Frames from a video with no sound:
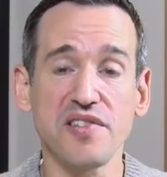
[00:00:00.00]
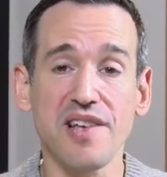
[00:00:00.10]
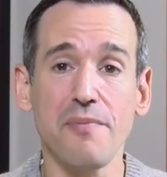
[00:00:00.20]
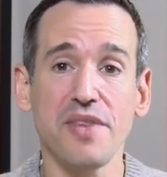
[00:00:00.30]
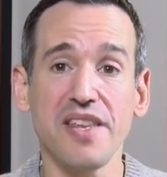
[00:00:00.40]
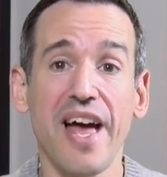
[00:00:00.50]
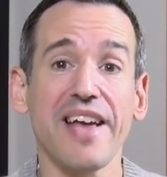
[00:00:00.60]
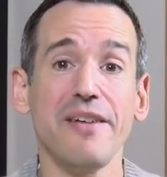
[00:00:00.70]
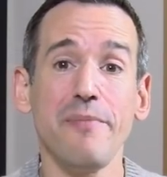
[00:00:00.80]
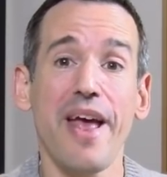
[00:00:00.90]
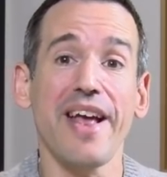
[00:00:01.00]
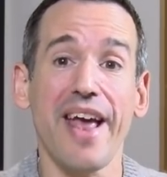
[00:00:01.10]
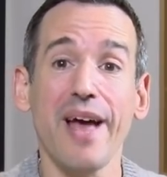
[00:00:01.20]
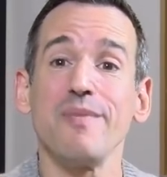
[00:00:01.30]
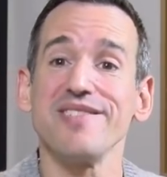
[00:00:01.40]
to something that can
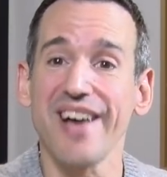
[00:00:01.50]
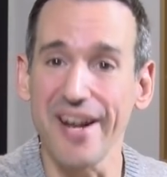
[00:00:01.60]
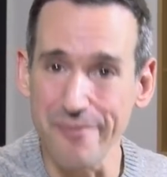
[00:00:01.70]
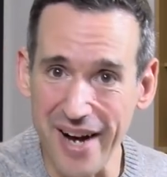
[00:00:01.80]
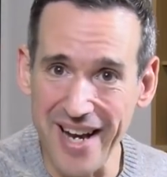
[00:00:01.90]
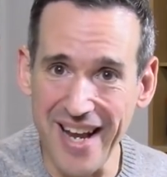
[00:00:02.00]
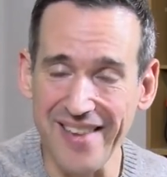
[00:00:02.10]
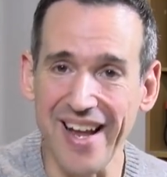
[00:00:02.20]
make Amazon money.